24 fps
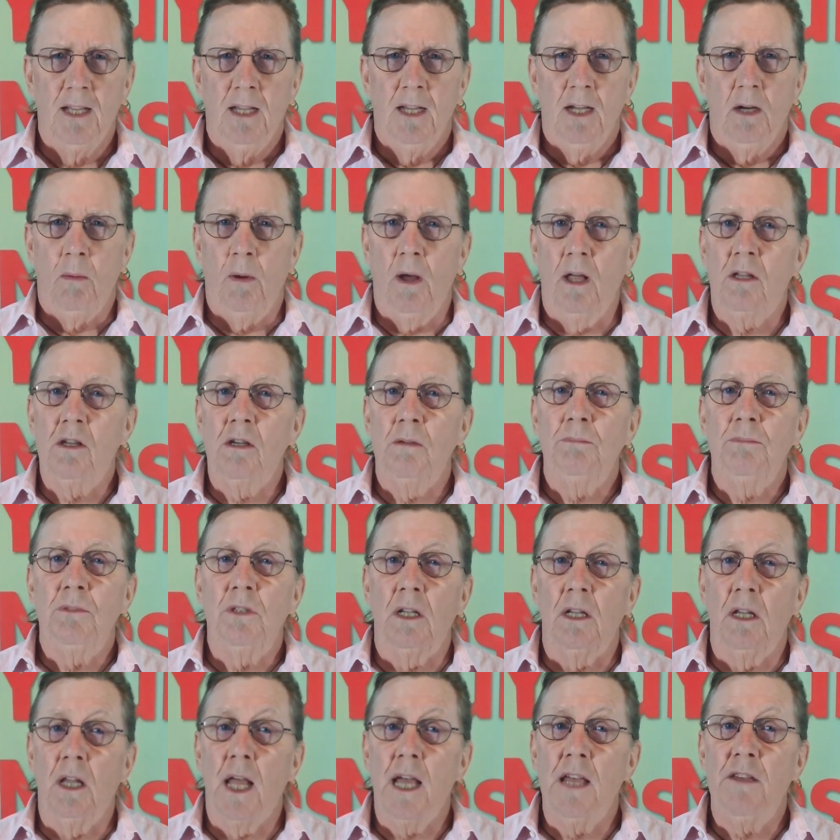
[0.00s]
Welcome to
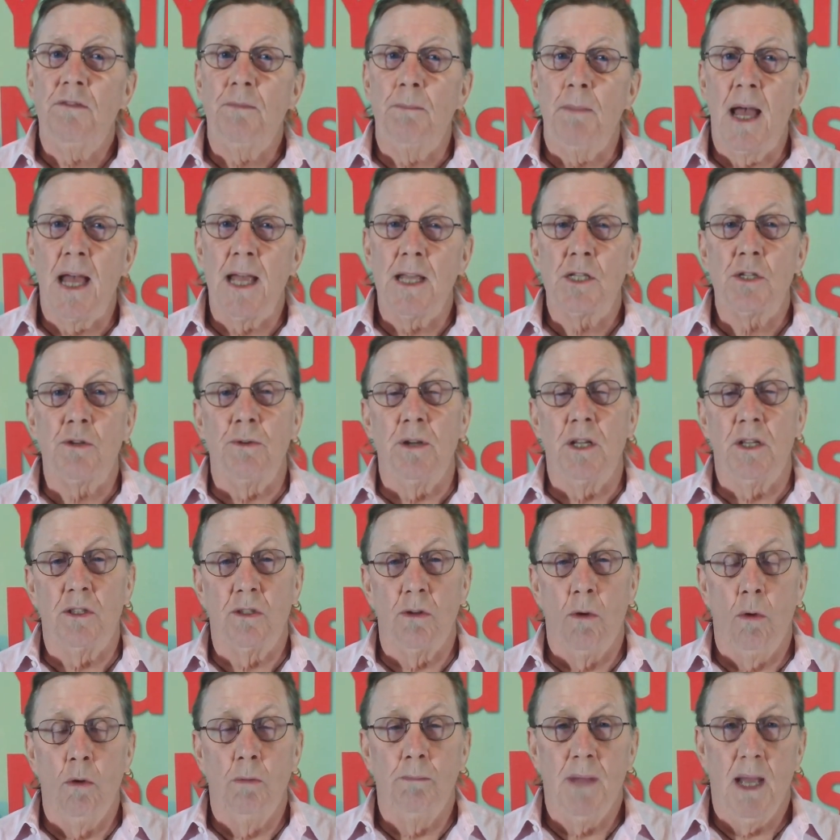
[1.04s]
Life Mastery
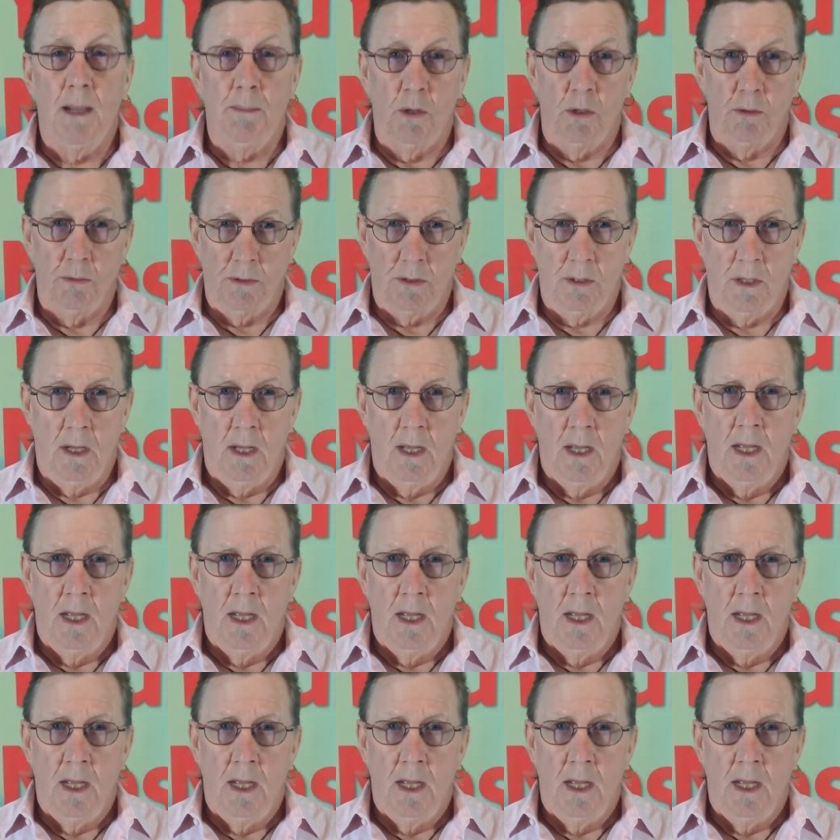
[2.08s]
Soul Memos,